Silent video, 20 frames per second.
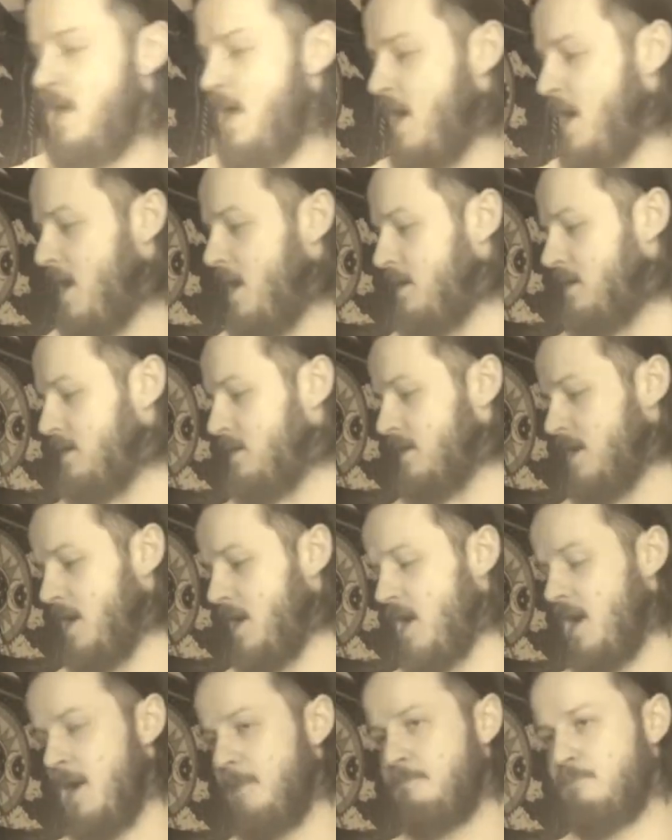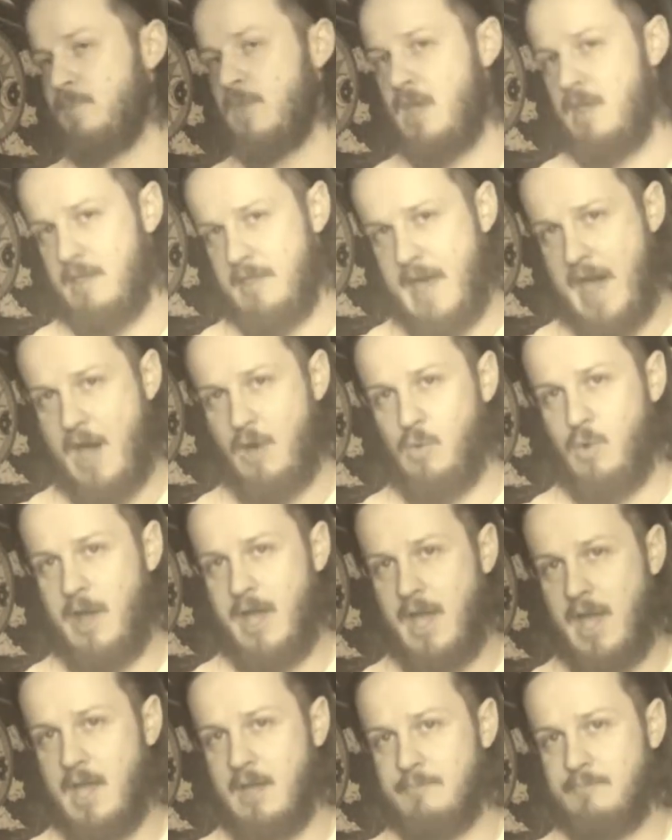and that
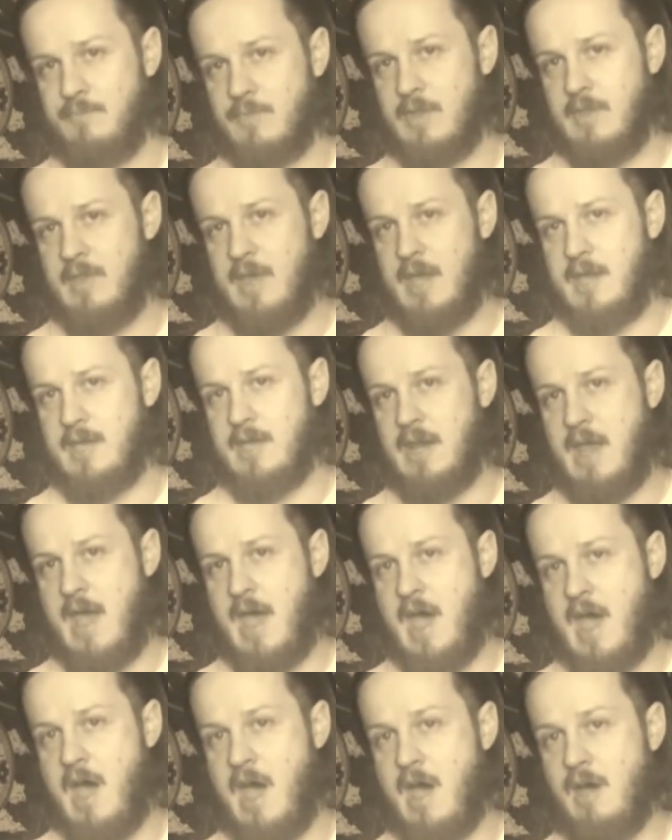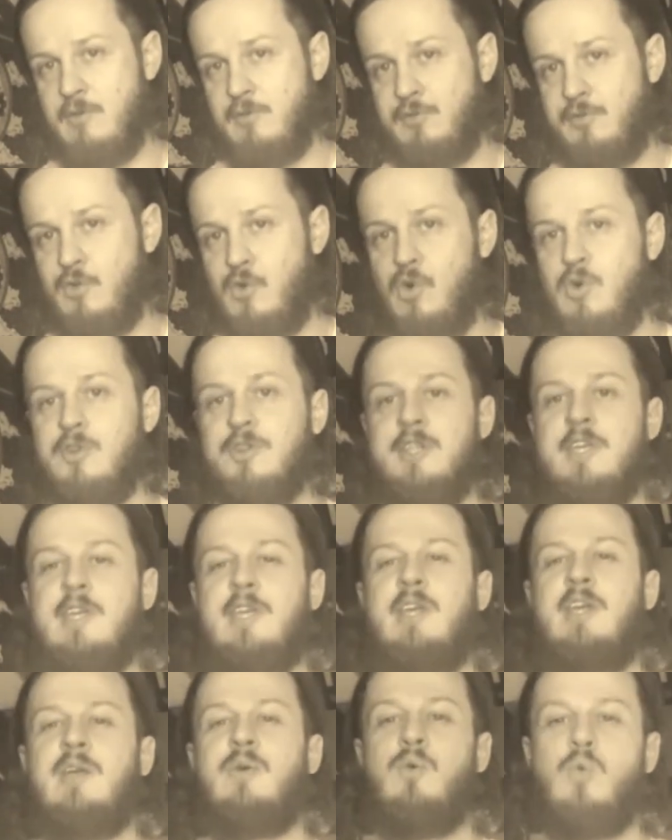way they can have
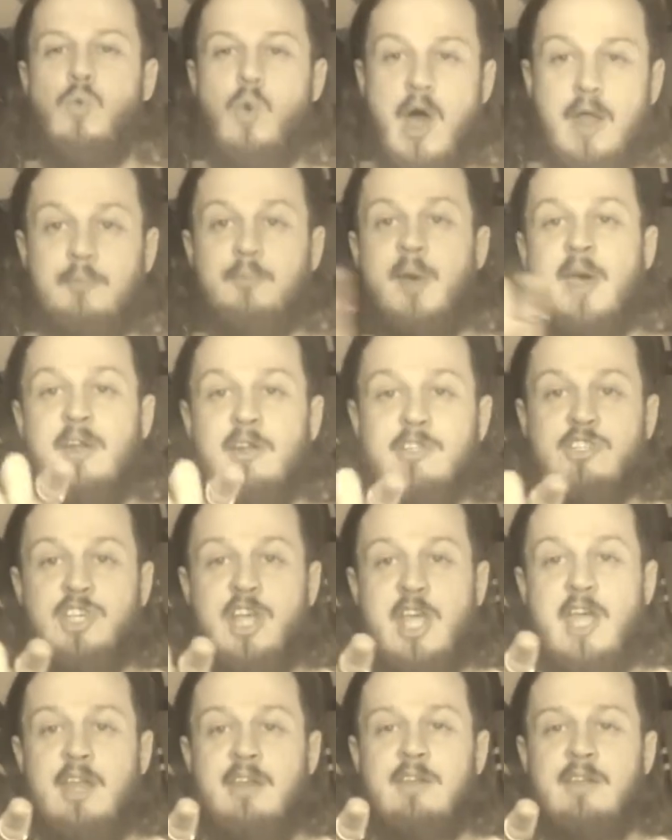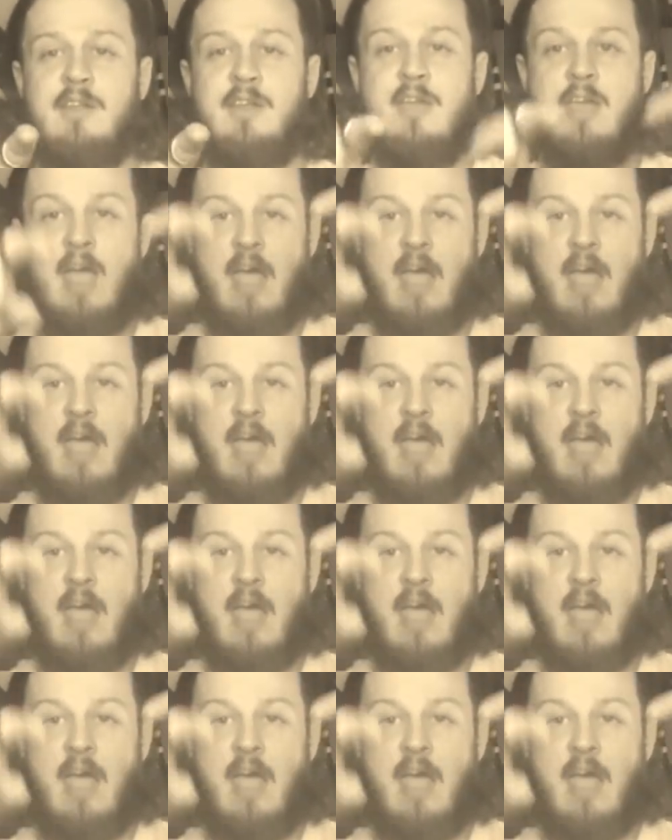only one pedal chain,